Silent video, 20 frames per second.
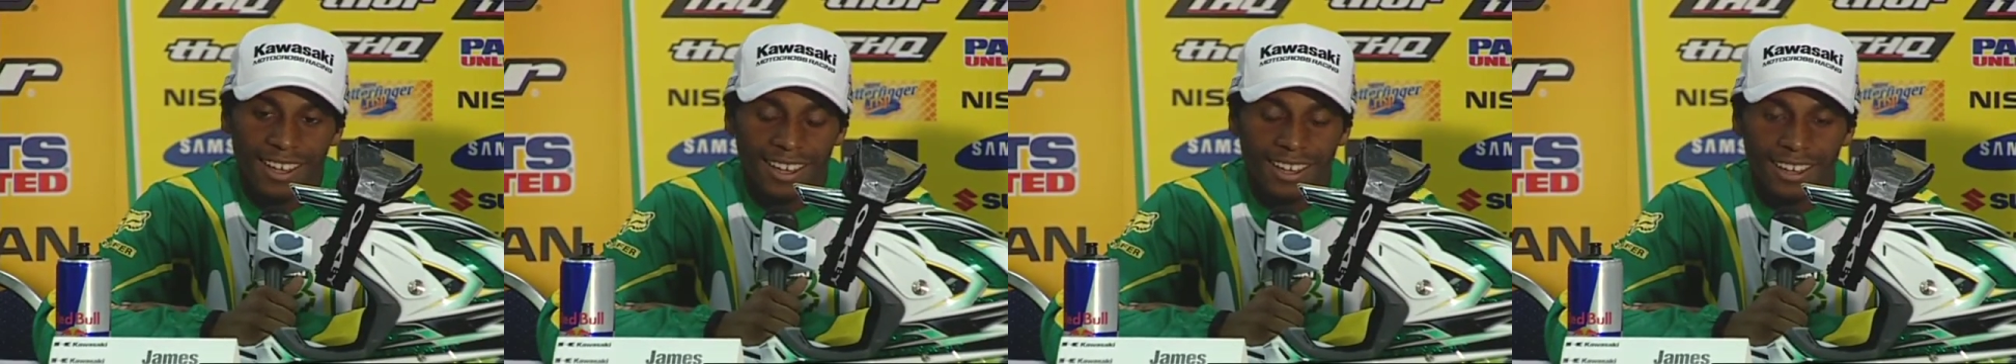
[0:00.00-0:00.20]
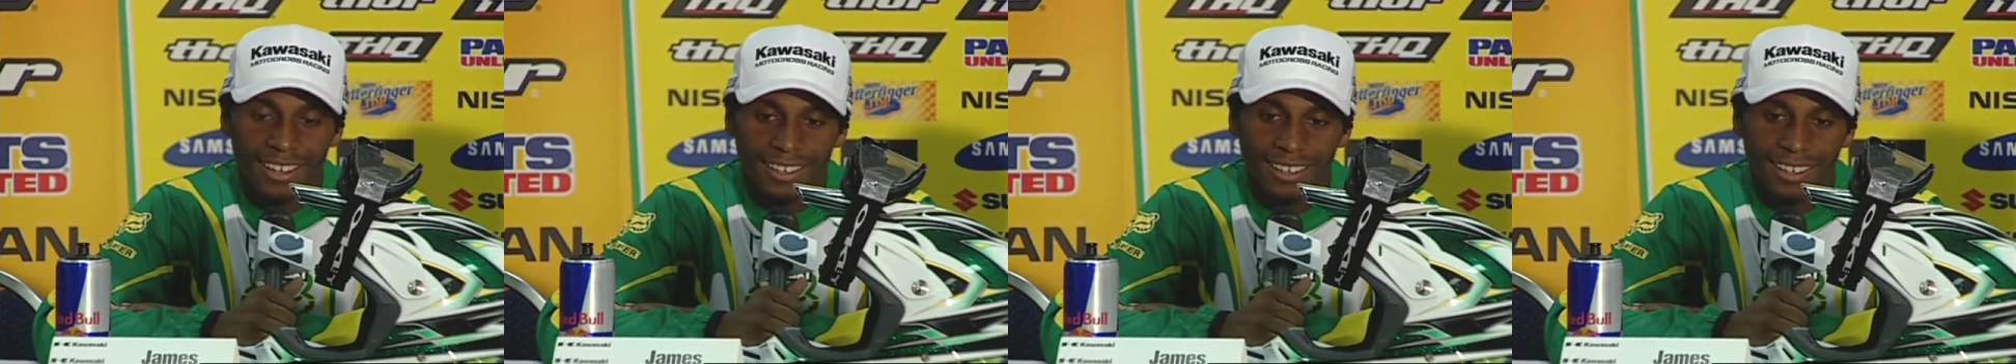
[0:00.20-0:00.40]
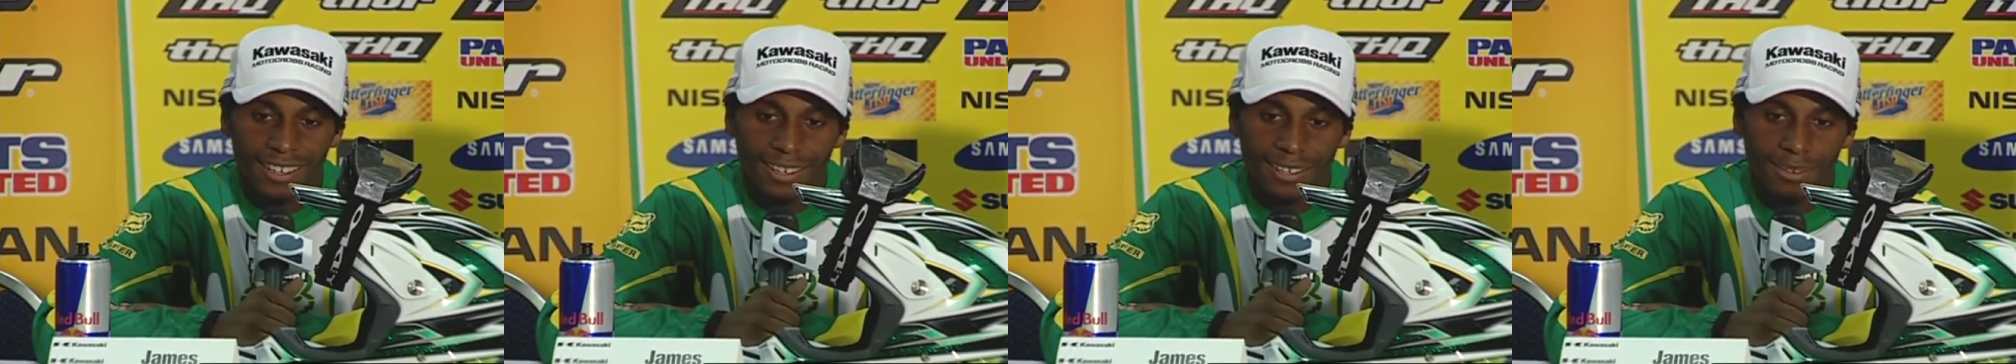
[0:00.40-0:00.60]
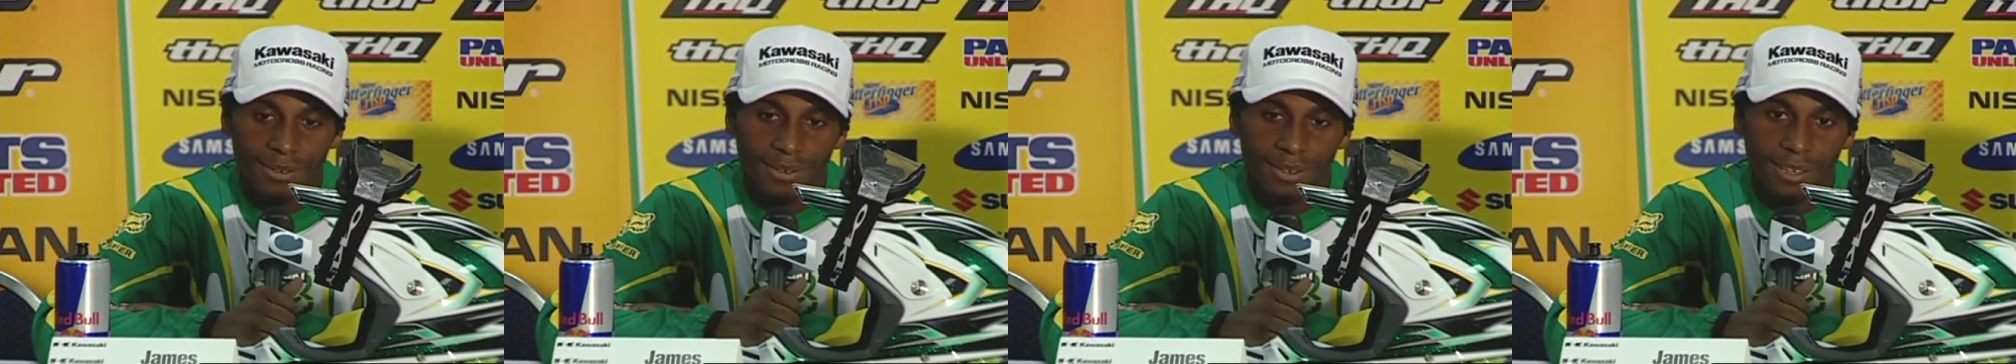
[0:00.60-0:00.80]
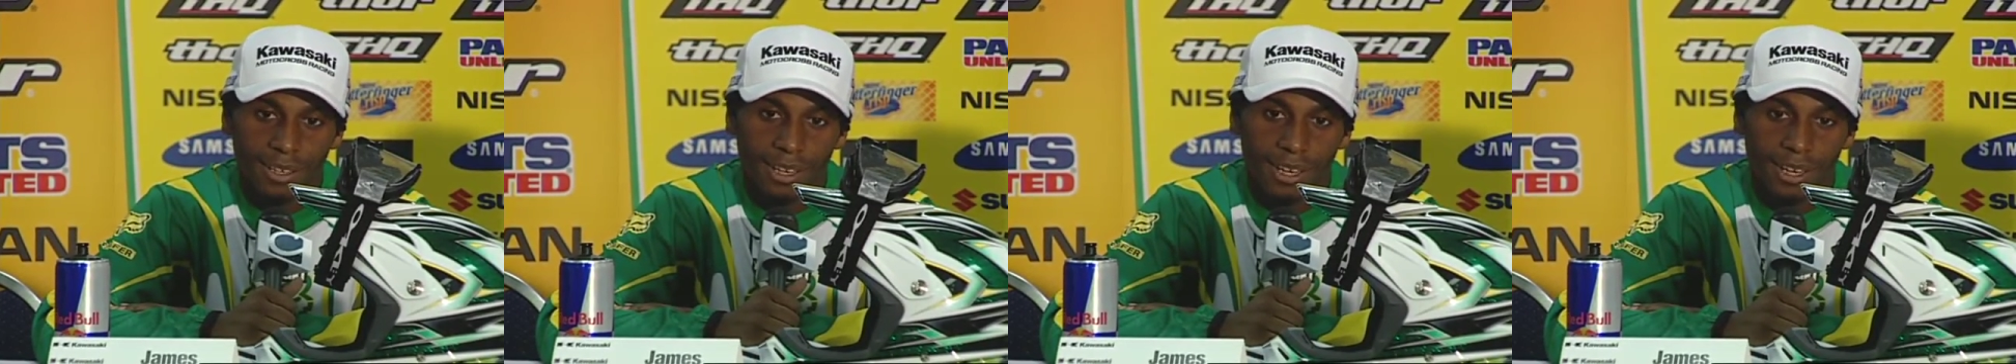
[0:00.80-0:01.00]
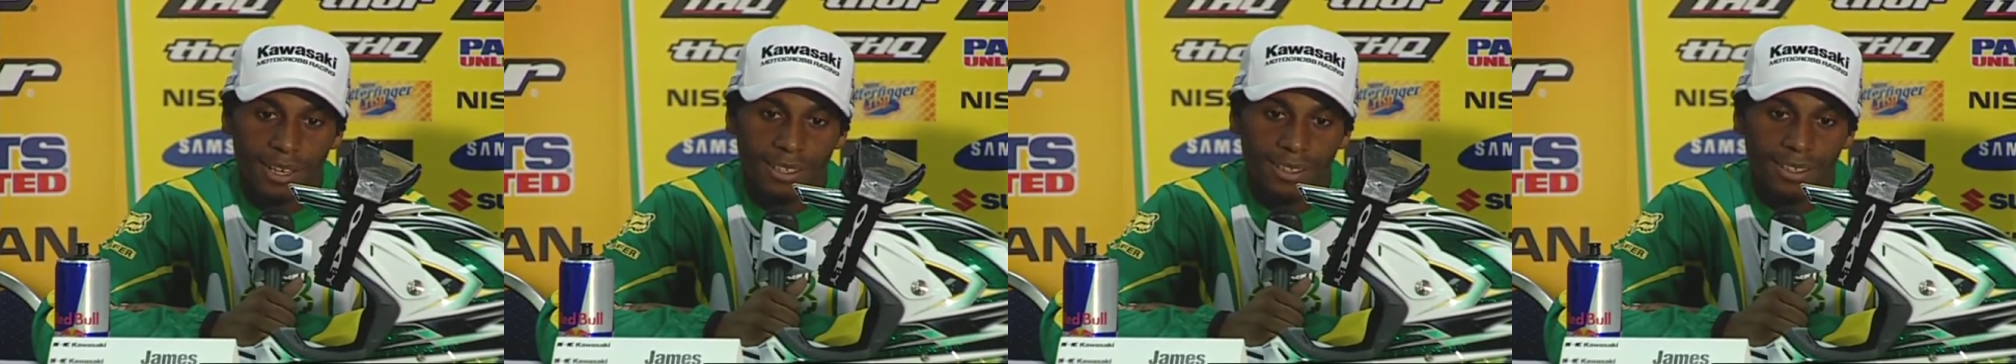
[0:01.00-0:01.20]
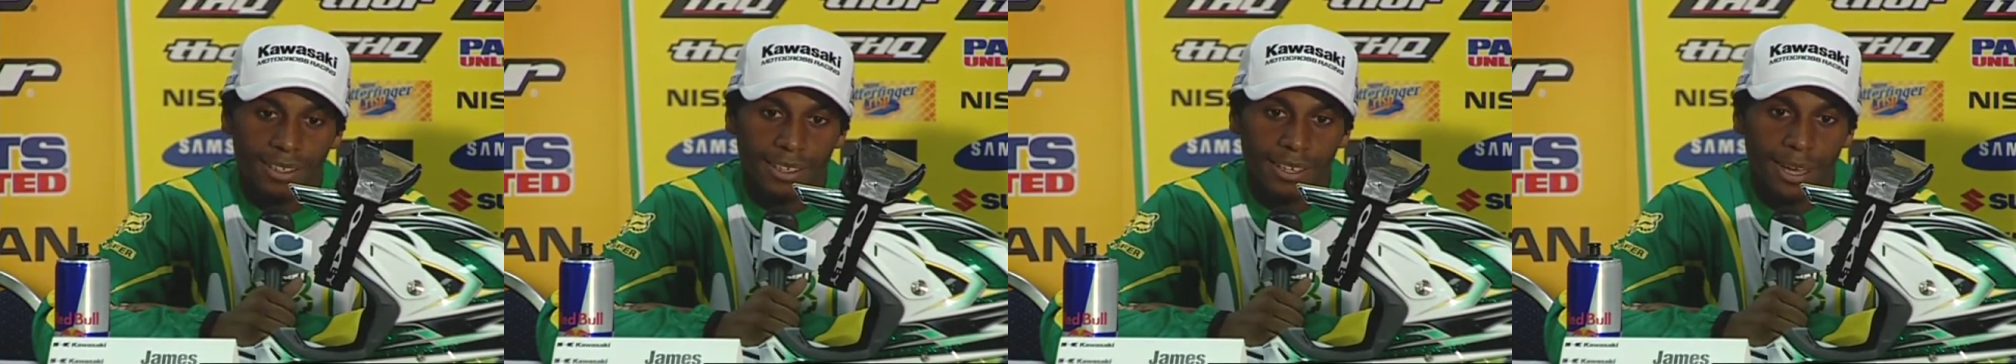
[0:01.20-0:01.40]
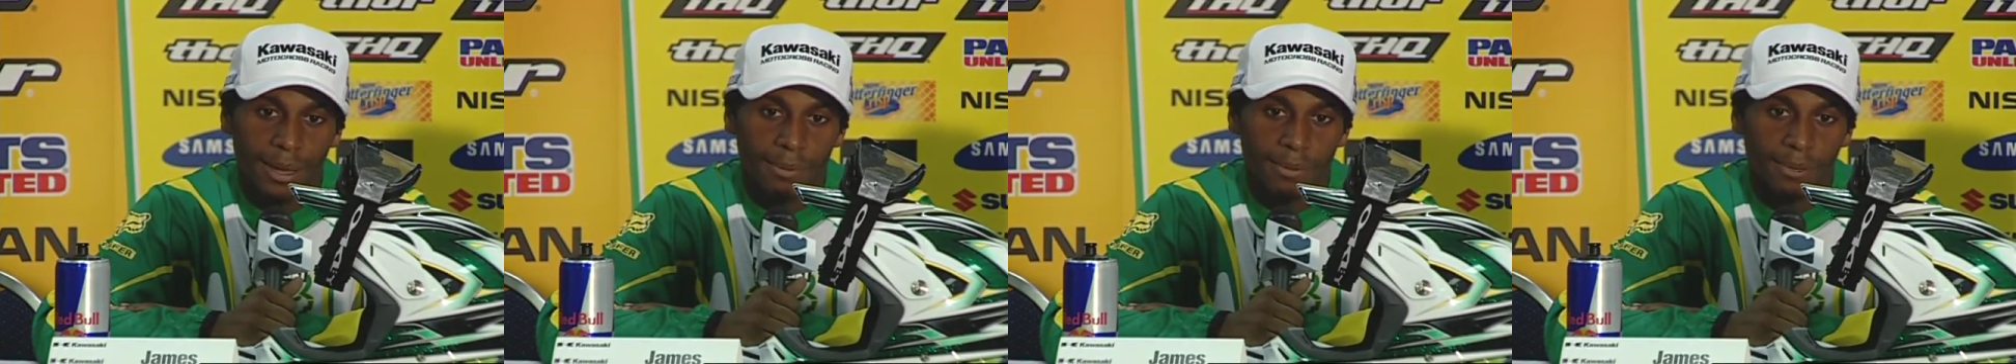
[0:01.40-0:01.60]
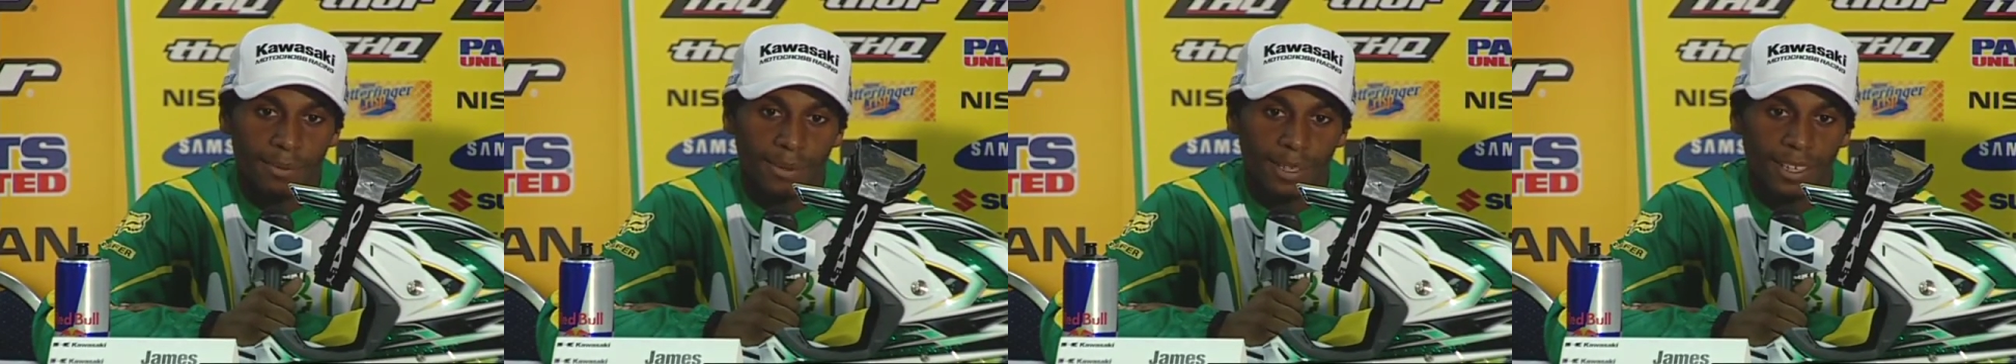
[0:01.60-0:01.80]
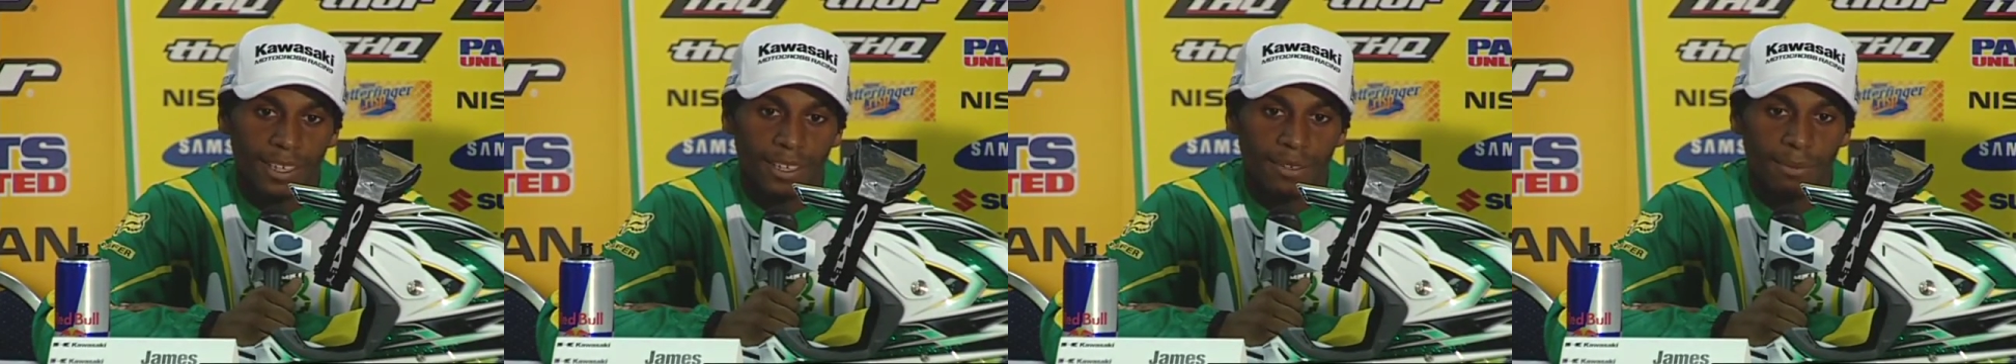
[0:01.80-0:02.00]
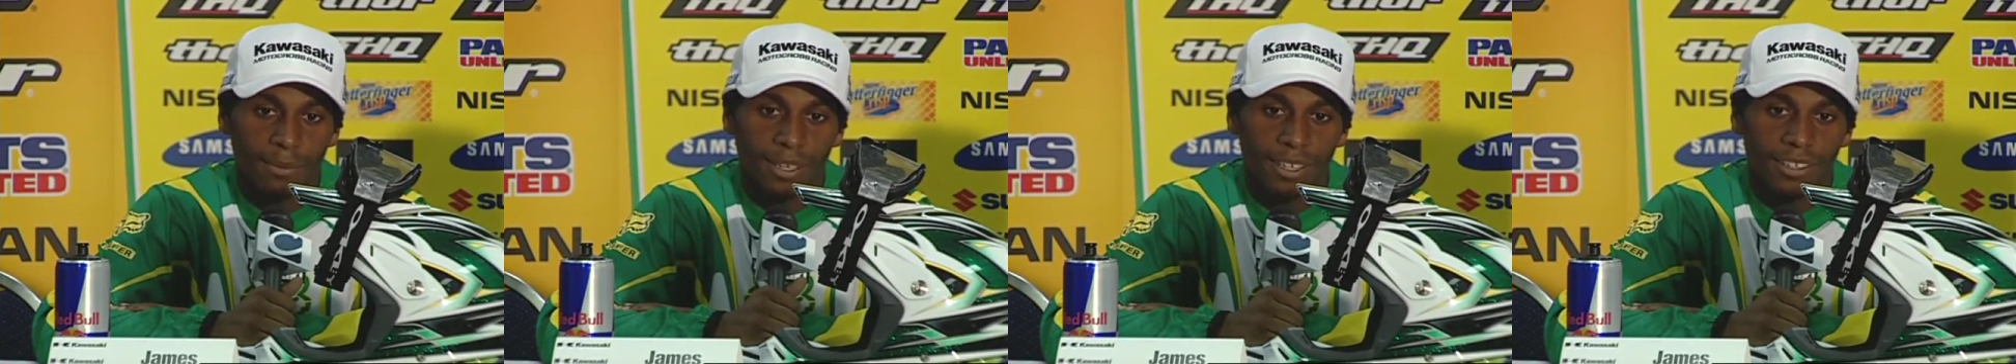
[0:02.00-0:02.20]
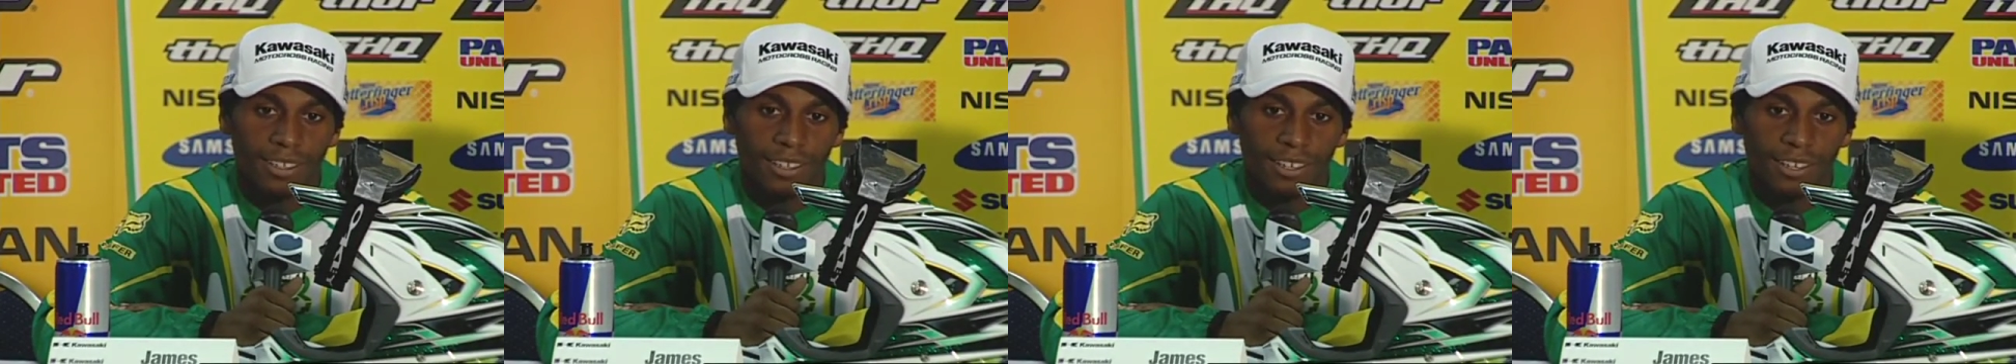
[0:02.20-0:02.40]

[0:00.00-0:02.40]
and, uh, kind of gapped them again, but,